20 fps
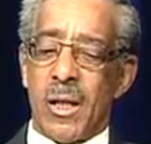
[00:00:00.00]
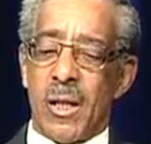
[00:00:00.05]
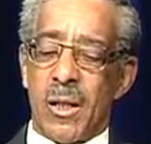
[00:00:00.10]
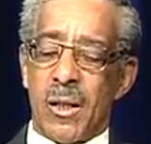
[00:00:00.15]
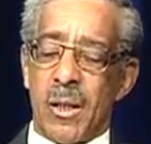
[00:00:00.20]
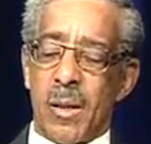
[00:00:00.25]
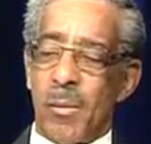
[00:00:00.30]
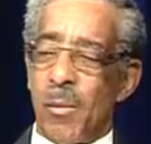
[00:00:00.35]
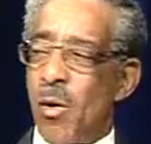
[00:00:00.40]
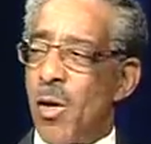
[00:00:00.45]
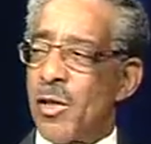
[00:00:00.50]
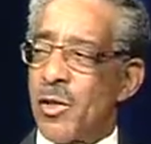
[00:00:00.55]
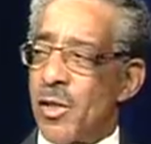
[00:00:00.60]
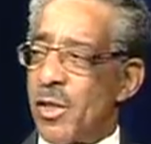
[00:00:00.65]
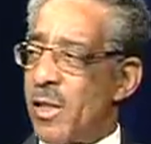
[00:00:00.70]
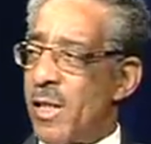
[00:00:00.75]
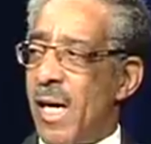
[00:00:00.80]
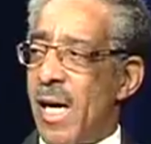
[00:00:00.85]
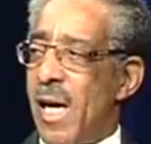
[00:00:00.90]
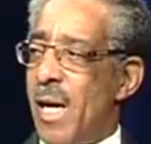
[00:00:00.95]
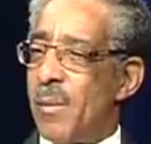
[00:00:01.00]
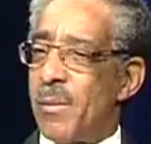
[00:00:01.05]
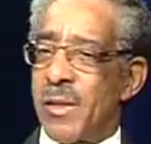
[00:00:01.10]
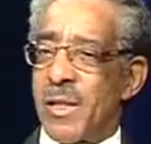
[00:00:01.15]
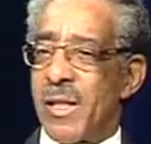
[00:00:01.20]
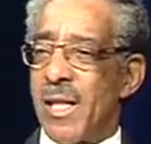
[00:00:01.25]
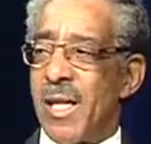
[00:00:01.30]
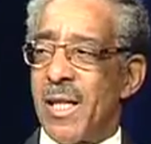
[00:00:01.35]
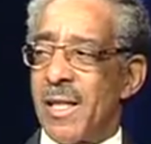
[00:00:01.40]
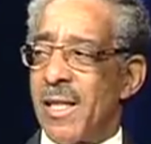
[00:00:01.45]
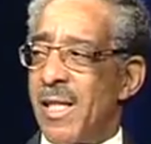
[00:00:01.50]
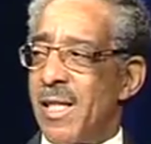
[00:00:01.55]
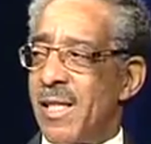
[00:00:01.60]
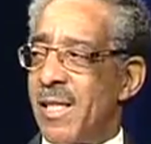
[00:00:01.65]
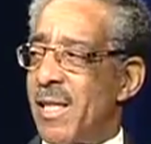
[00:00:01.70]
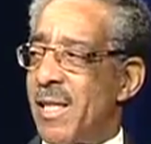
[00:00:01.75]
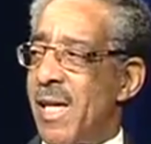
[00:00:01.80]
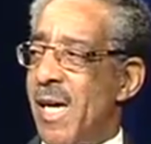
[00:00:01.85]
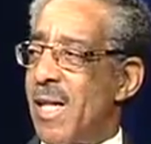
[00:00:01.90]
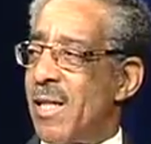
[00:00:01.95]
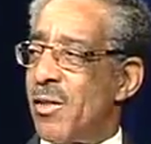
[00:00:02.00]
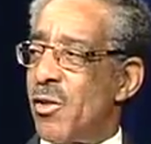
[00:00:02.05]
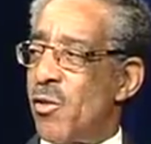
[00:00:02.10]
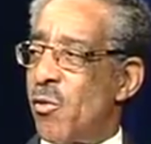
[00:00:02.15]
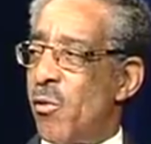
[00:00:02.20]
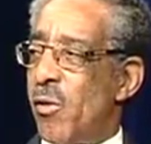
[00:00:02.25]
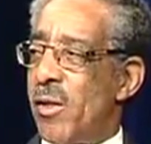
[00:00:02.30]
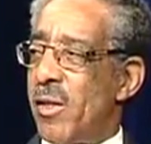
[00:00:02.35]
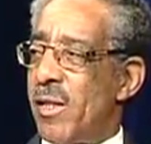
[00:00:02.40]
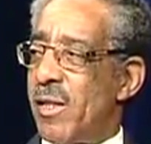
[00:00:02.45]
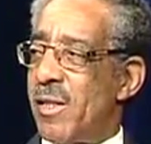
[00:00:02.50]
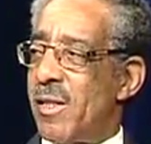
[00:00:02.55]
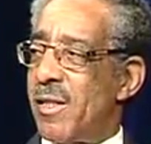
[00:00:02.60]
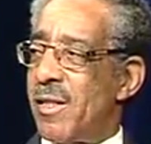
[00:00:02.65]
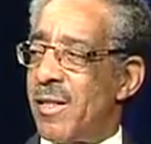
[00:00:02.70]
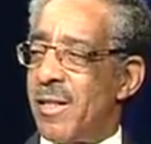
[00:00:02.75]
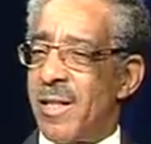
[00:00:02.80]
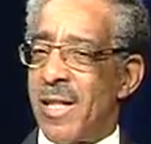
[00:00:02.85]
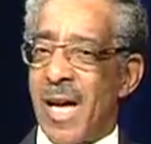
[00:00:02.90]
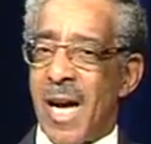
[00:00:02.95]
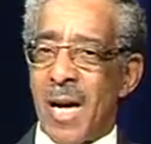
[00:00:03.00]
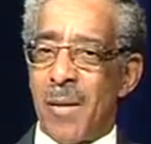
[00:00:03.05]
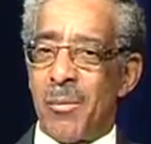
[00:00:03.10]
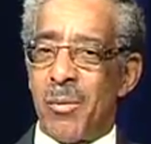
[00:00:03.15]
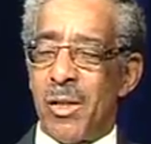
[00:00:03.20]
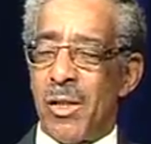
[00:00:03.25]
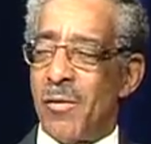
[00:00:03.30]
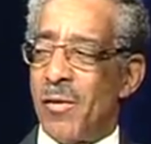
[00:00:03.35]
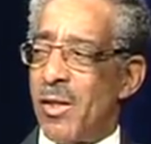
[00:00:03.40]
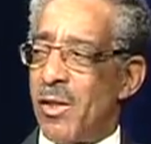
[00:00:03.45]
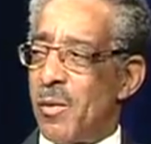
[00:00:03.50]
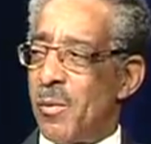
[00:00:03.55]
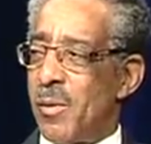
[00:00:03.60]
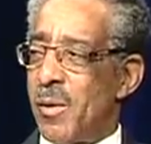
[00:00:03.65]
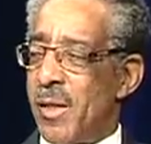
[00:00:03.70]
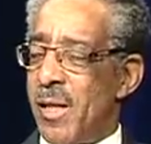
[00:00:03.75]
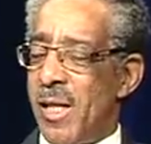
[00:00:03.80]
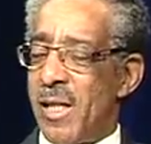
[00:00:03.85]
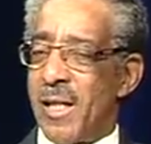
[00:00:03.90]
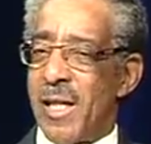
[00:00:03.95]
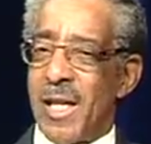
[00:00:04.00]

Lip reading: the March of Dimes is not getting the kind of credit that I believe they should be getting.